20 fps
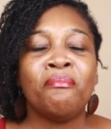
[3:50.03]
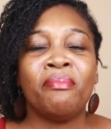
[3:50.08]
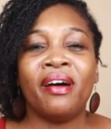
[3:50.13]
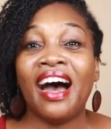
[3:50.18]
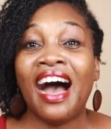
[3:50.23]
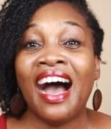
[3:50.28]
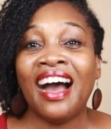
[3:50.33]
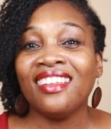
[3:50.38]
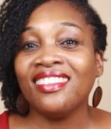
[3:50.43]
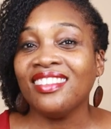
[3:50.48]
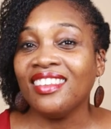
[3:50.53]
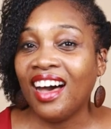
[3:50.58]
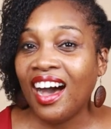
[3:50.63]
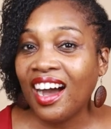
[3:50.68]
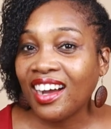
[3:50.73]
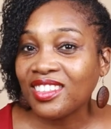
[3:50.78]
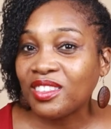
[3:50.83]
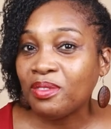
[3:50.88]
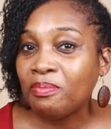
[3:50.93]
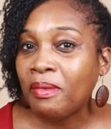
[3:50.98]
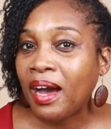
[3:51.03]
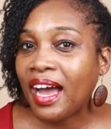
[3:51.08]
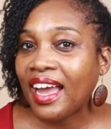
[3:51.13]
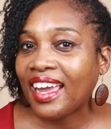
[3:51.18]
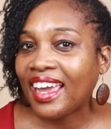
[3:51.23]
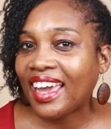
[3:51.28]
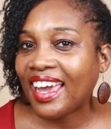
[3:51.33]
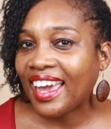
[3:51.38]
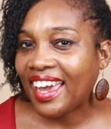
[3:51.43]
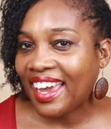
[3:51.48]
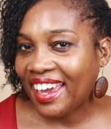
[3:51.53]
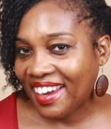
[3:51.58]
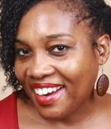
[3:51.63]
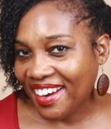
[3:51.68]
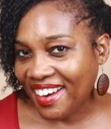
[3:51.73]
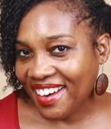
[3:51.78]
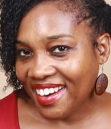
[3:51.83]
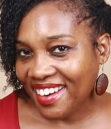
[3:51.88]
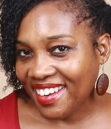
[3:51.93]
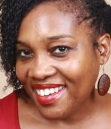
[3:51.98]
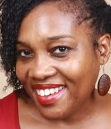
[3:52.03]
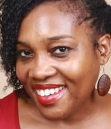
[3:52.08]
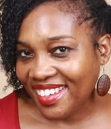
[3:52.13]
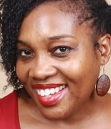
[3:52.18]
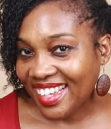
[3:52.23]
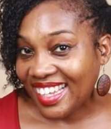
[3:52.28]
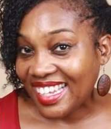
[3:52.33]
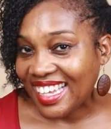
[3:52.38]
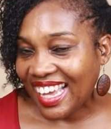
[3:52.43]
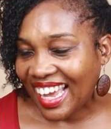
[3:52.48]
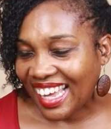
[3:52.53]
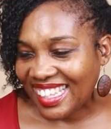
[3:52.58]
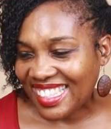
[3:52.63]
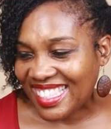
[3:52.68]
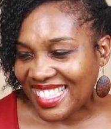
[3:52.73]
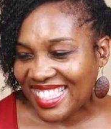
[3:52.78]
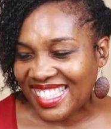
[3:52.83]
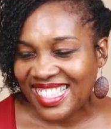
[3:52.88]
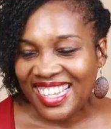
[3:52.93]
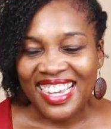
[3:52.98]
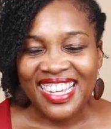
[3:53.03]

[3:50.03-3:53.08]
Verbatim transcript: but I locked my hair. Yes.